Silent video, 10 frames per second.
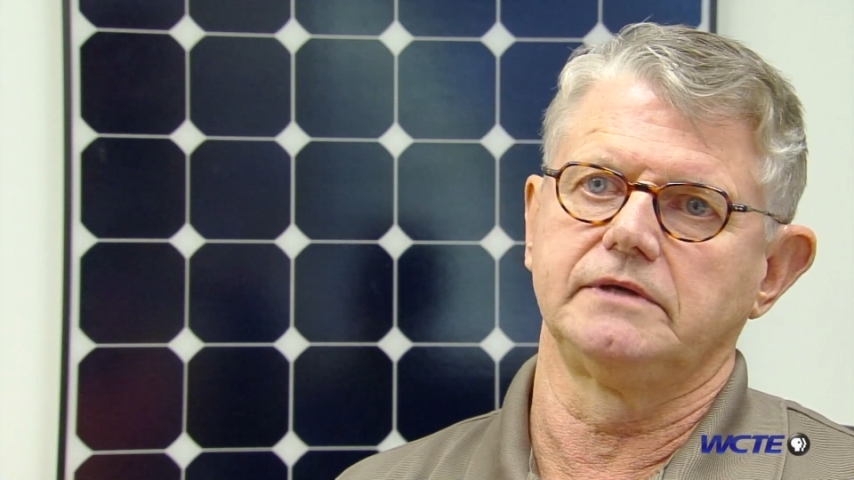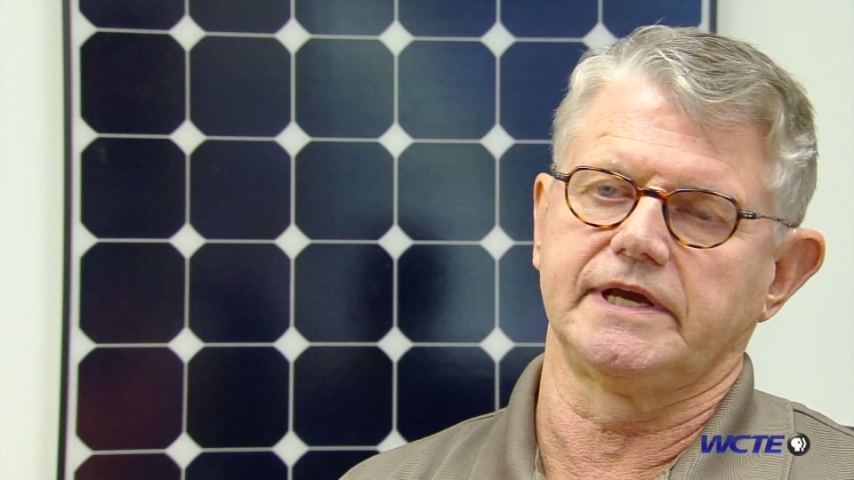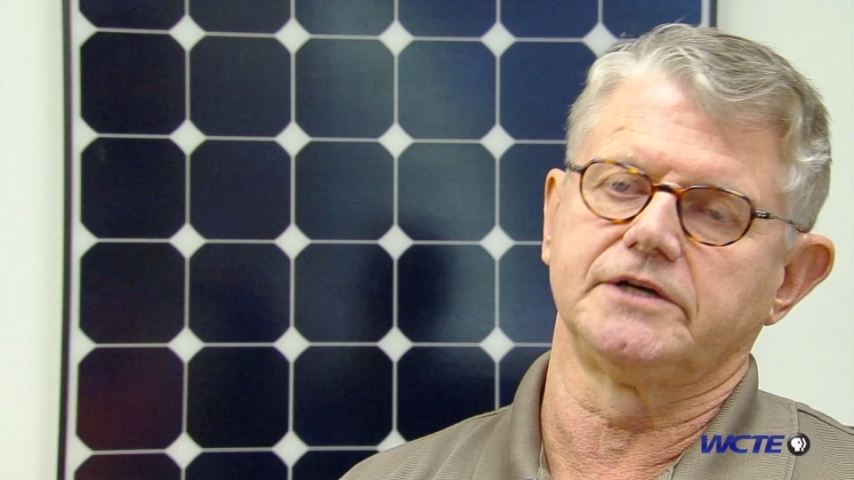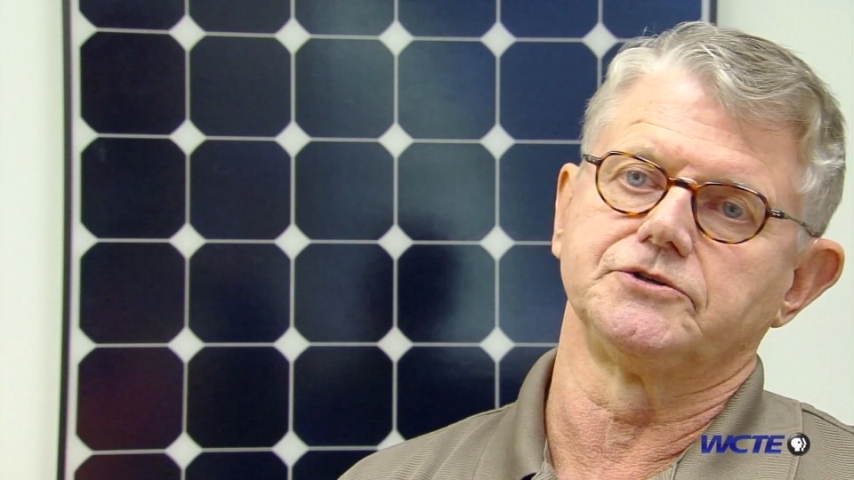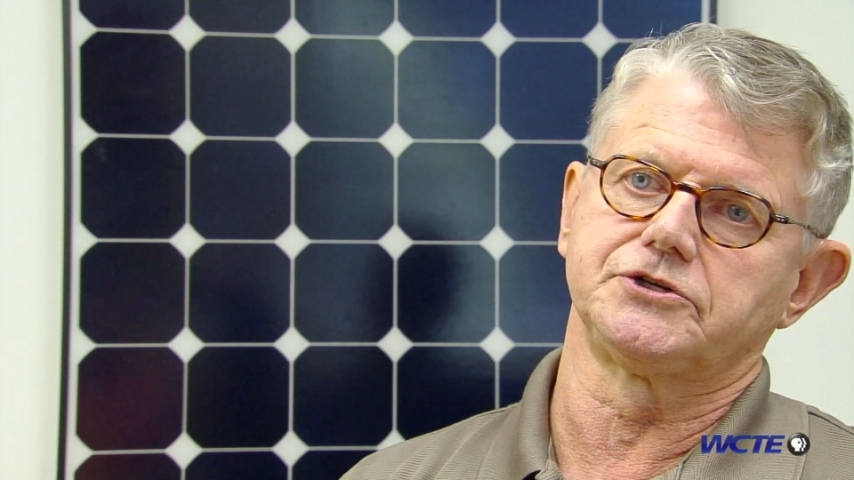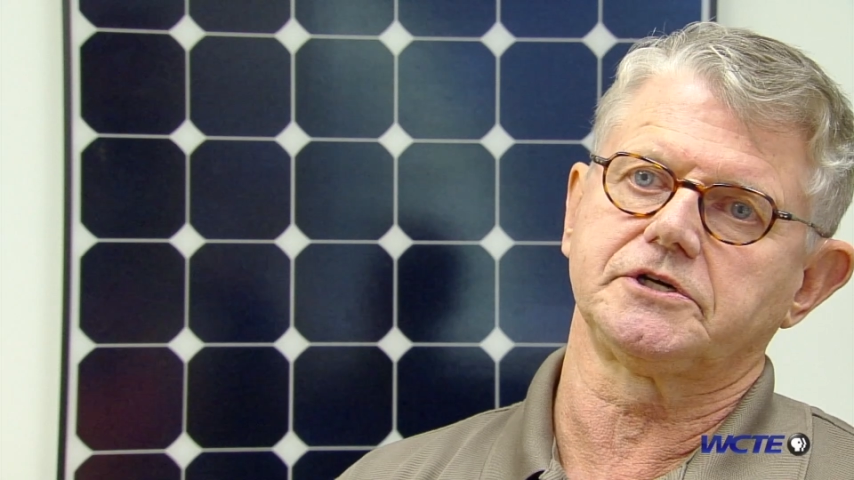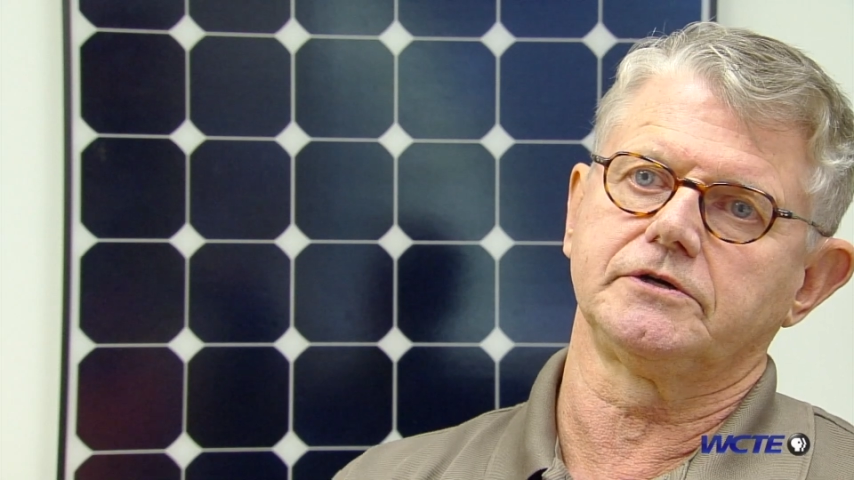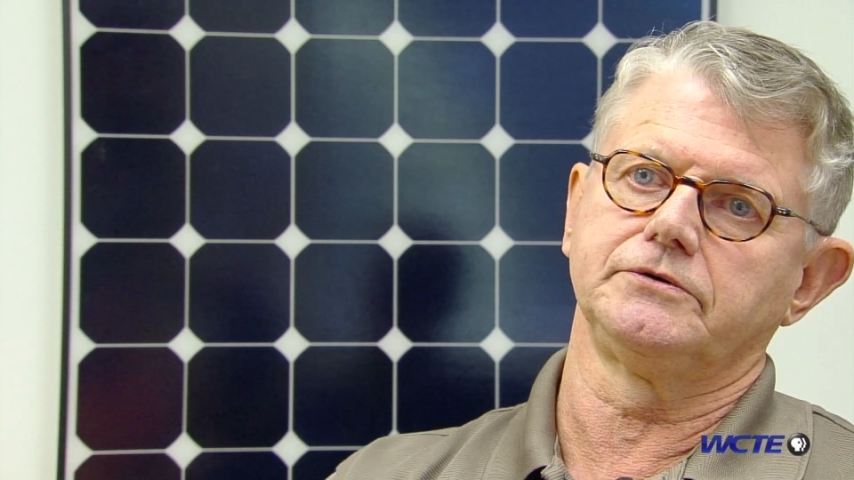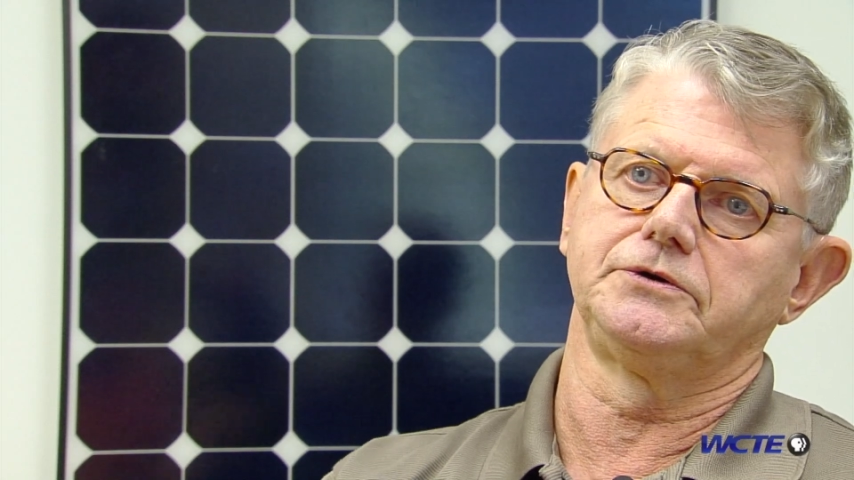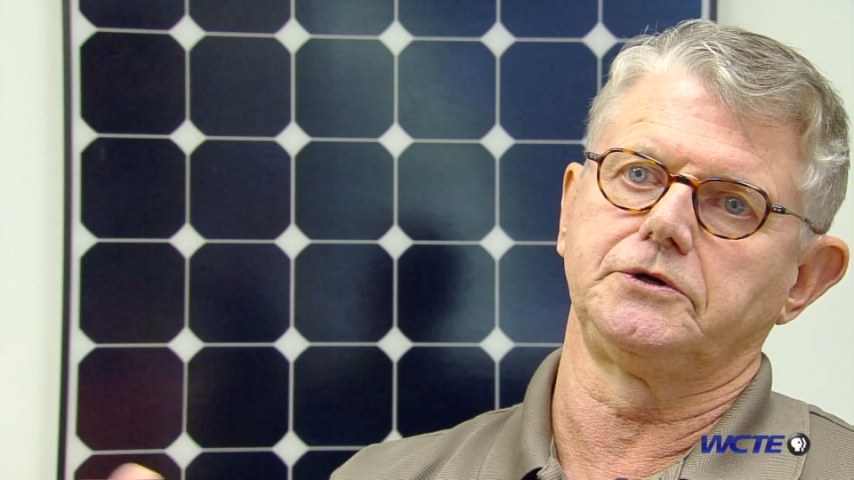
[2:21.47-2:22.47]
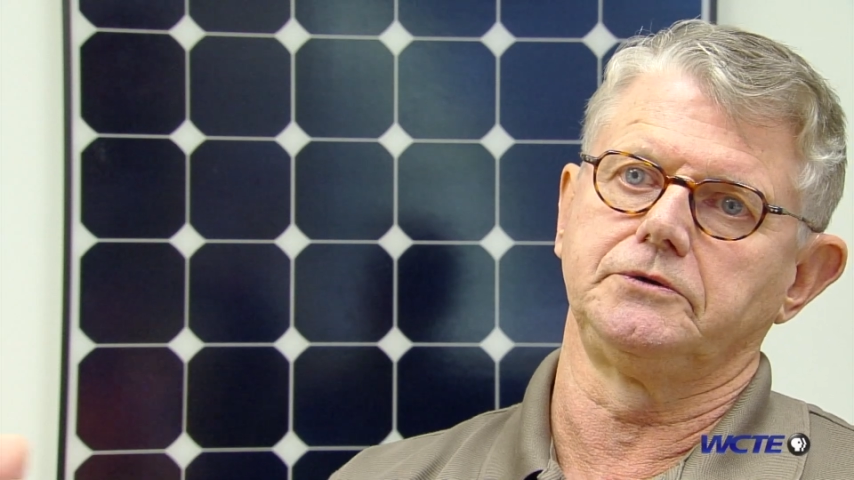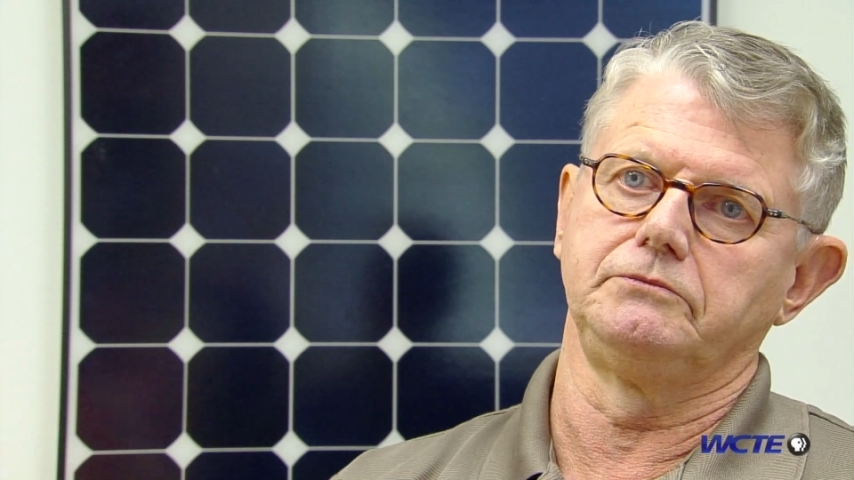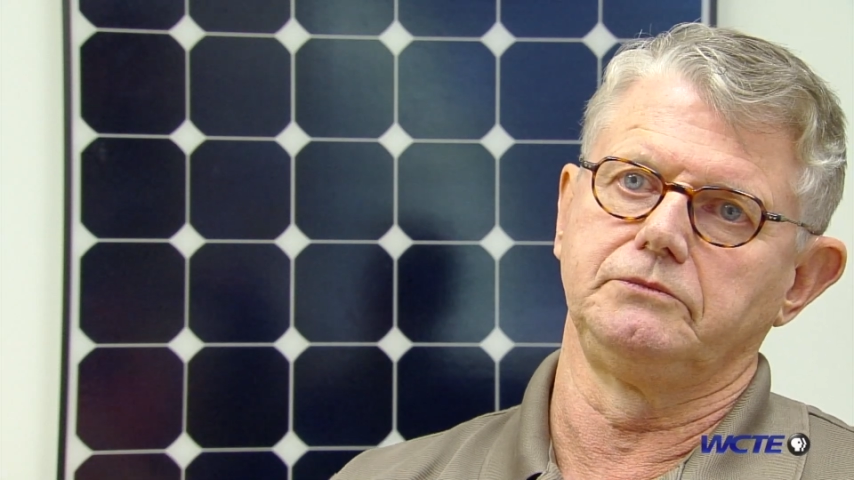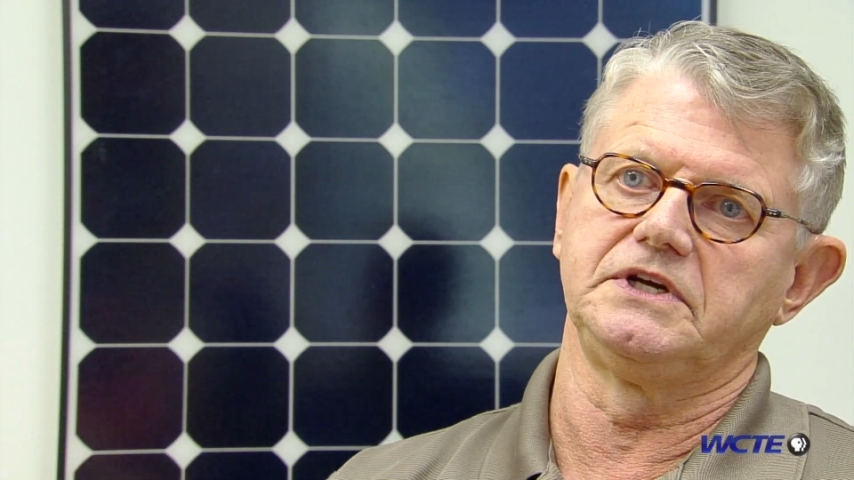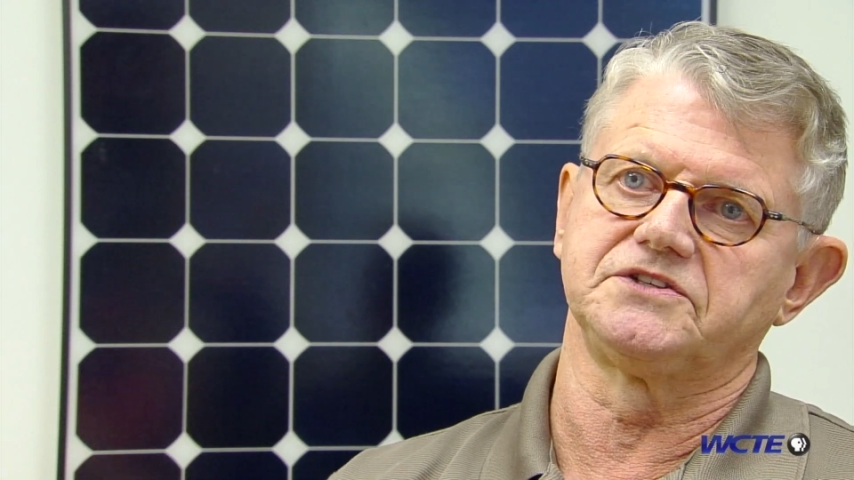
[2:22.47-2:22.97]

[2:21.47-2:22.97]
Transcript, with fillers: and insured to